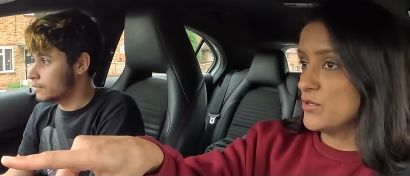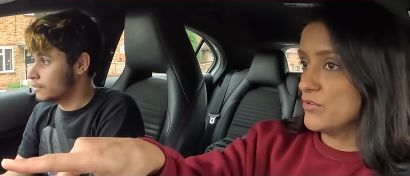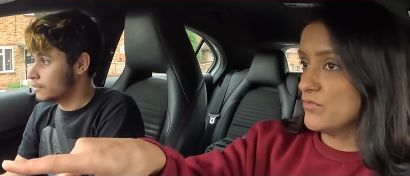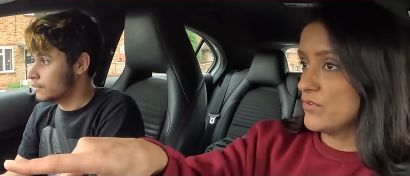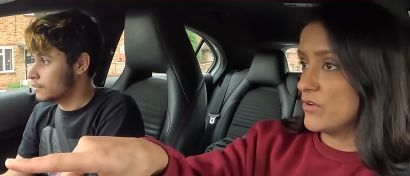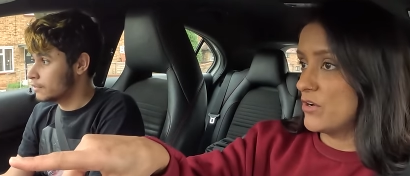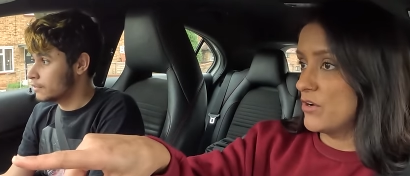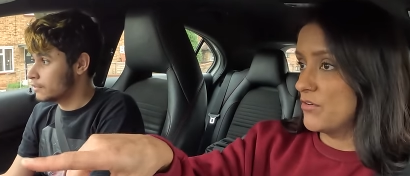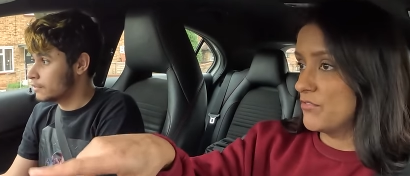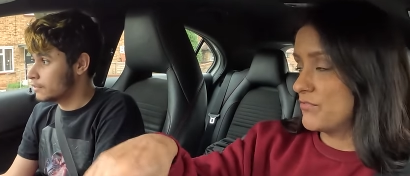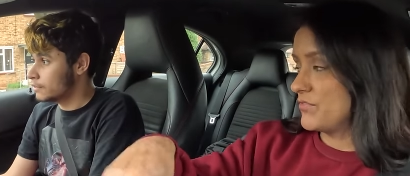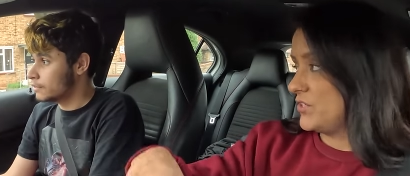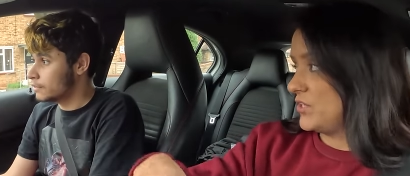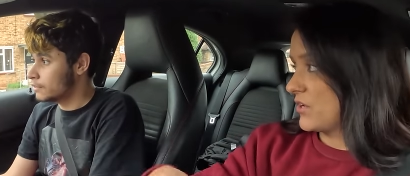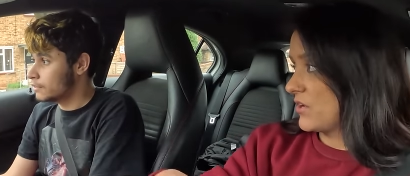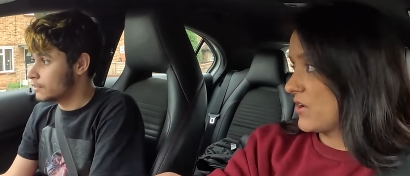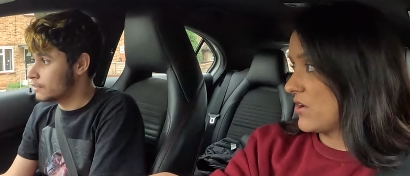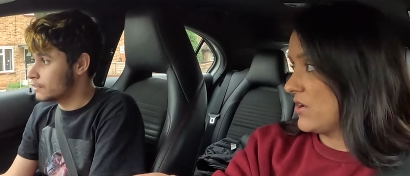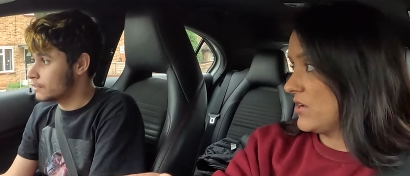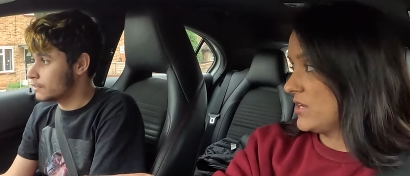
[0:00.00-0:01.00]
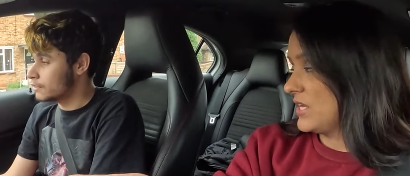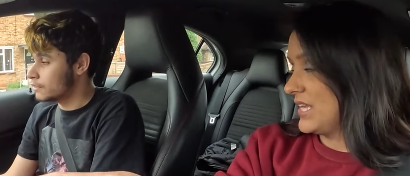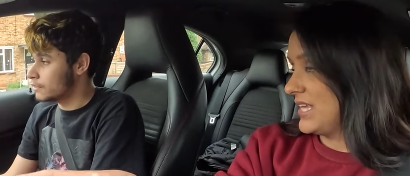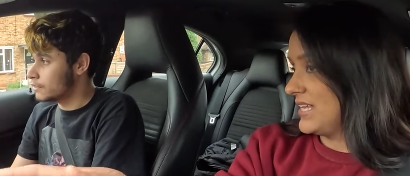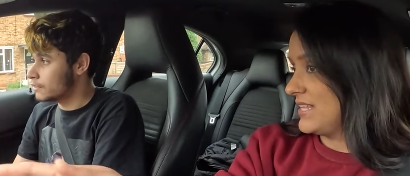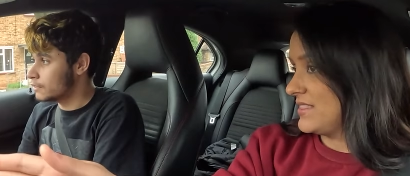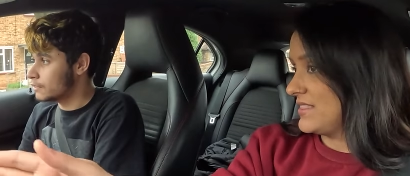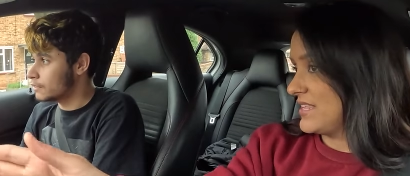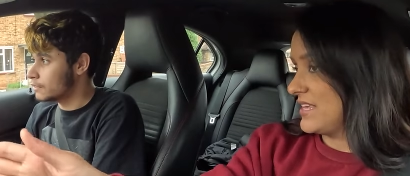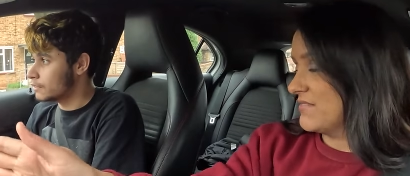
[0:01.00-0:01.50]
Speaker 1: move off, you can't
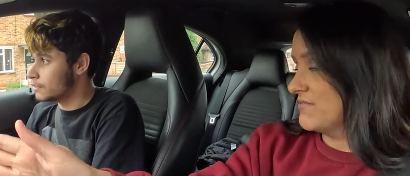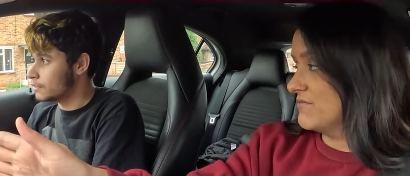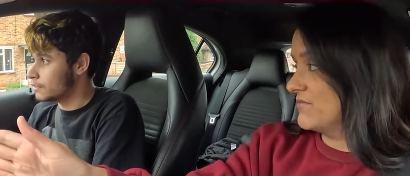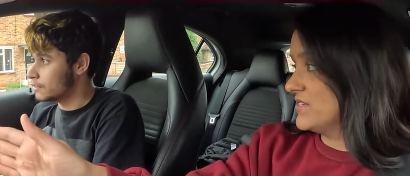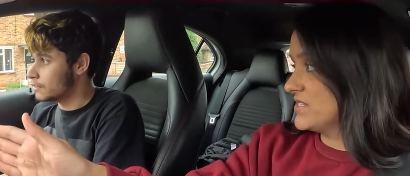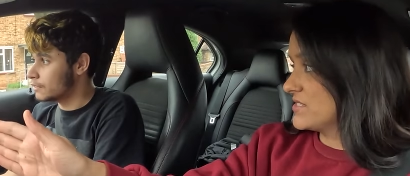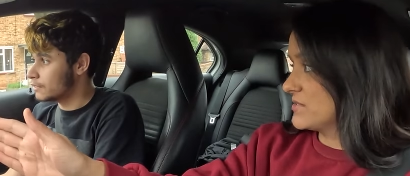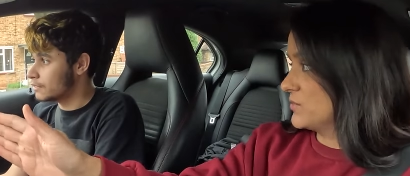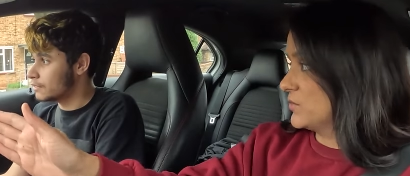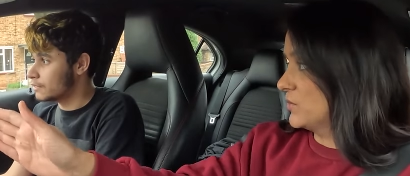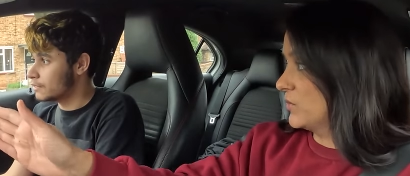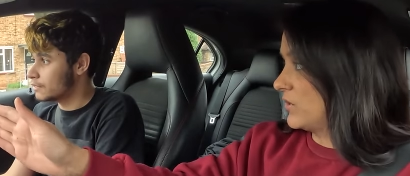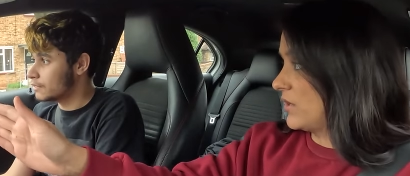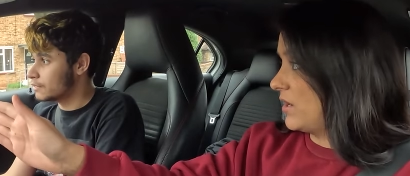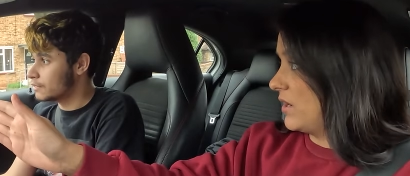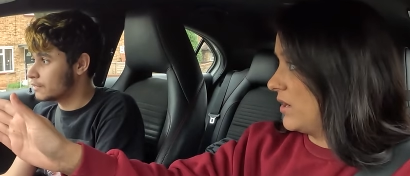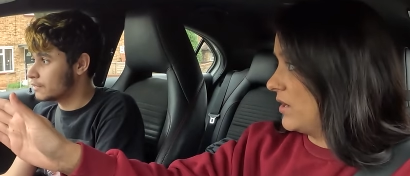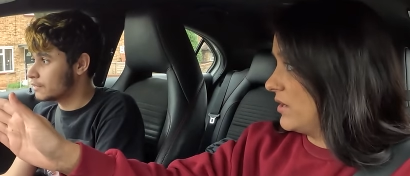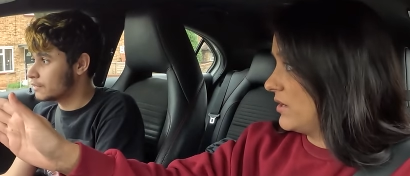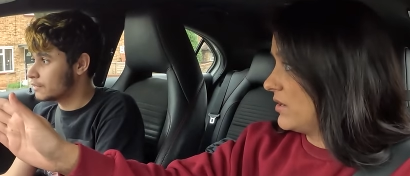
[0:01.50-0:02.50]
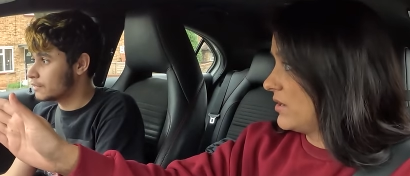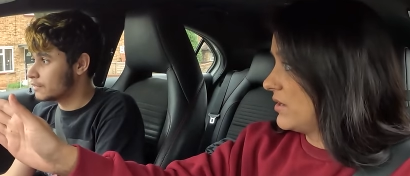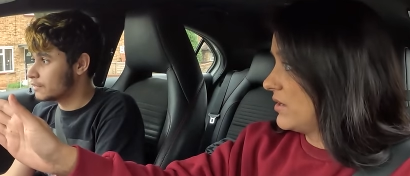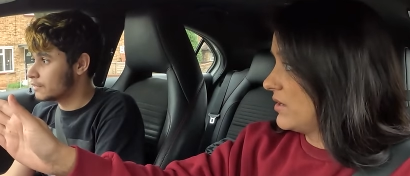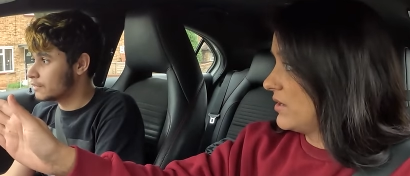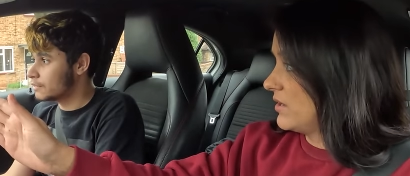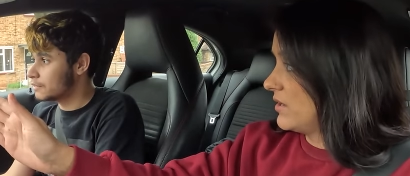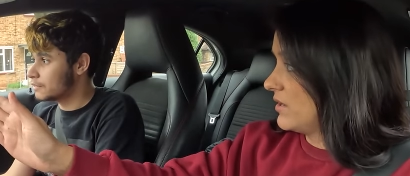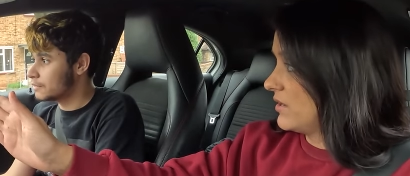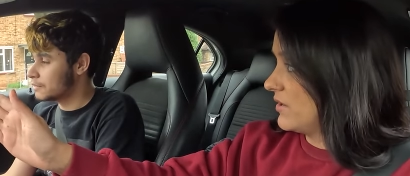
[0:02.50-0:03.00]
hit the invisible car
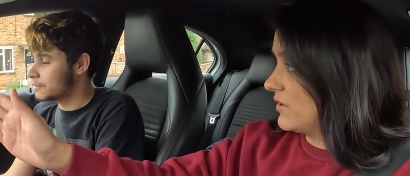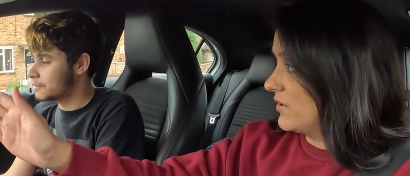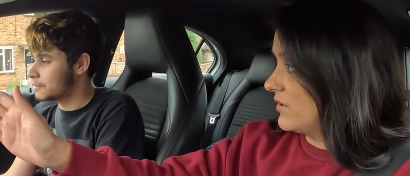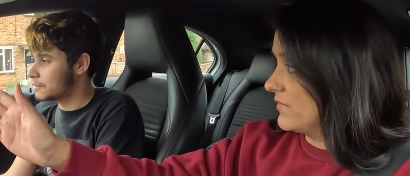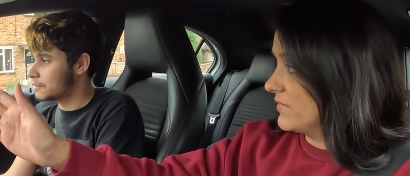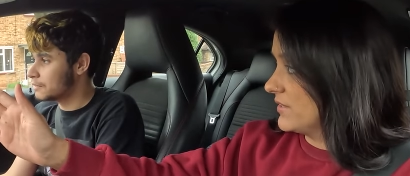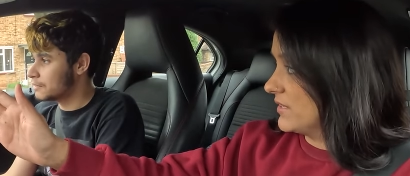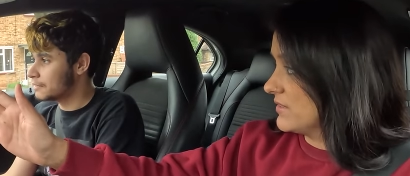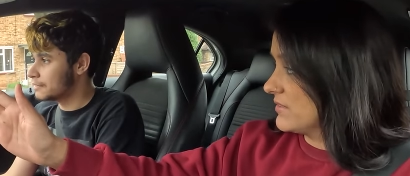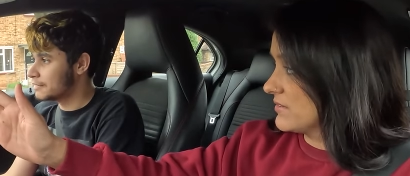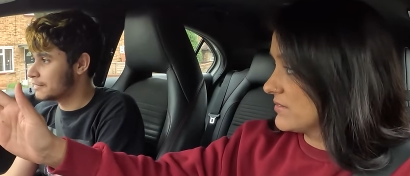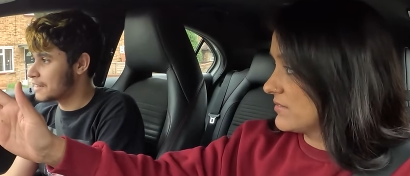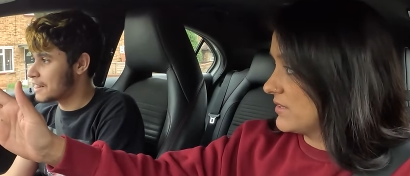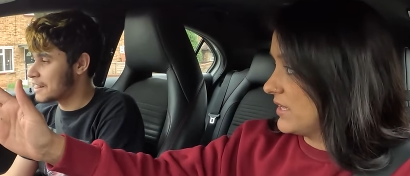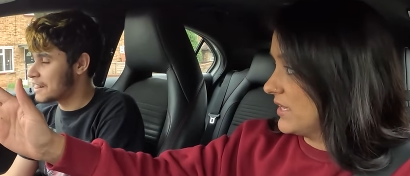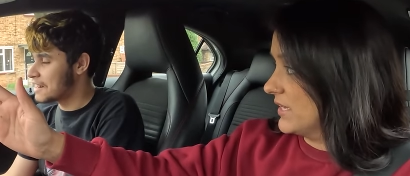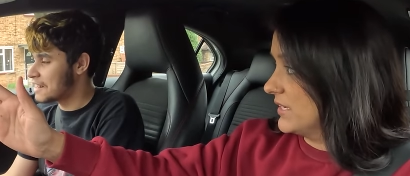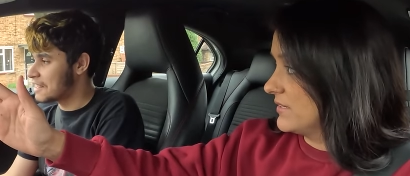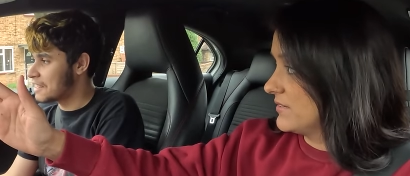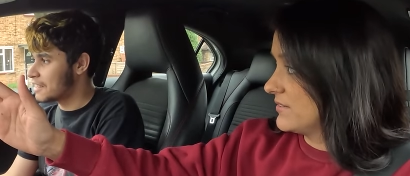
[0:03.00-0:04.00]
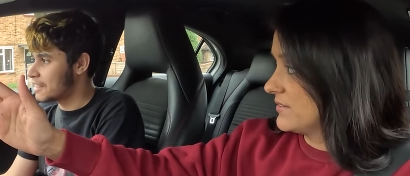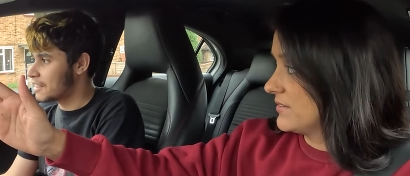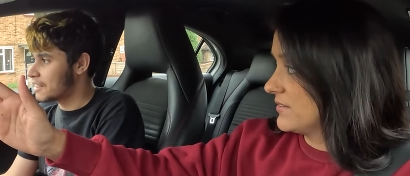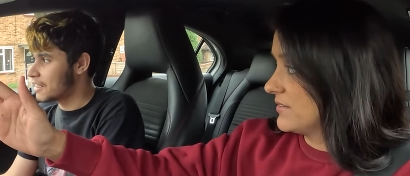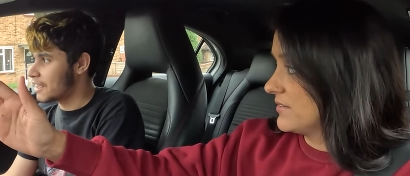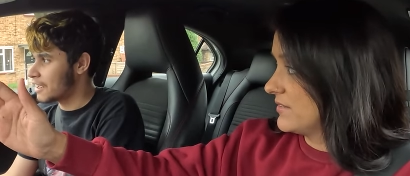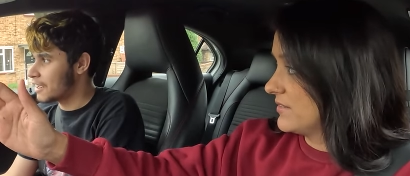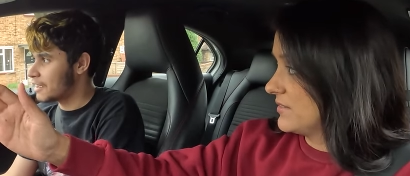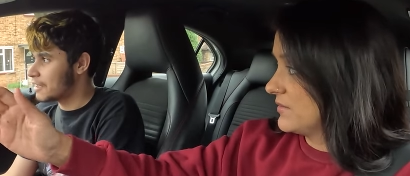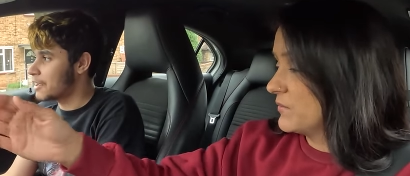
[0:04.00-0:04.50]
on the other side,
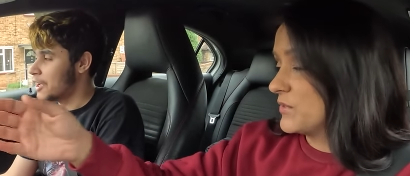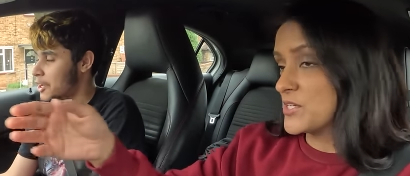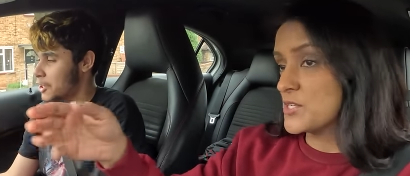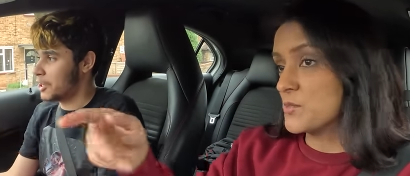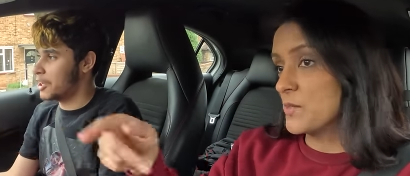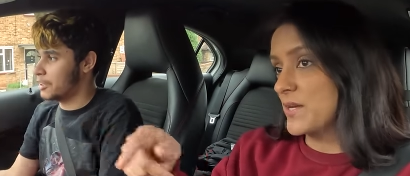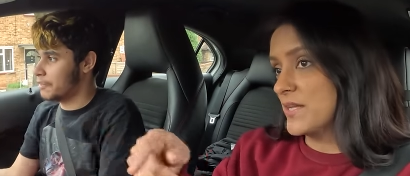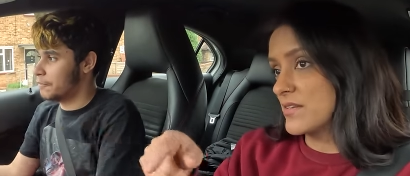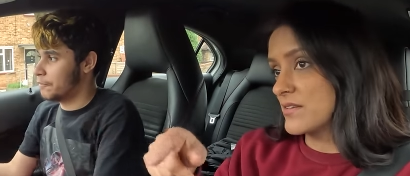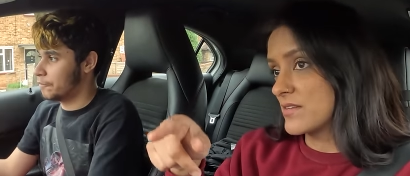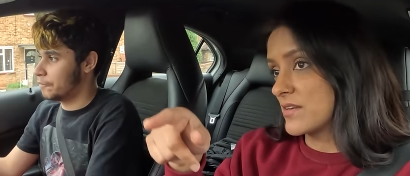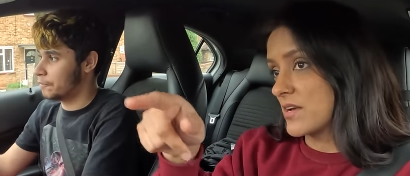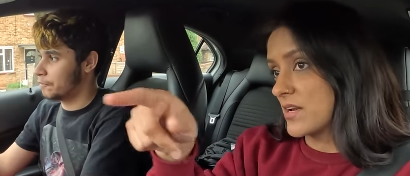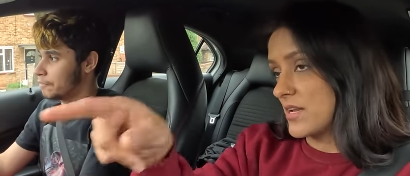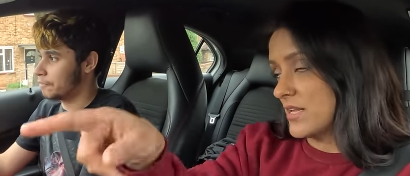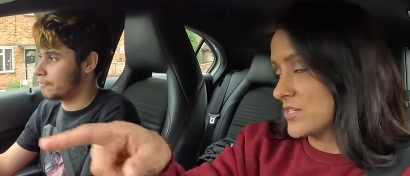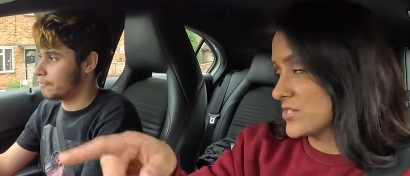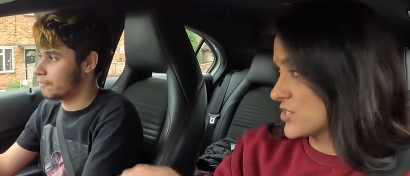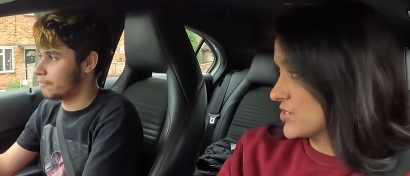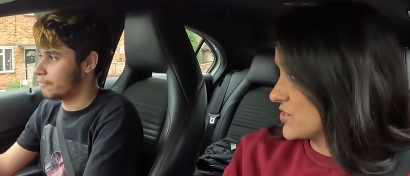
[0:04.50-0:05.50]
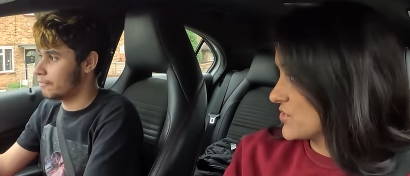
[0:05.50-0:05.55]
which okay. means clutch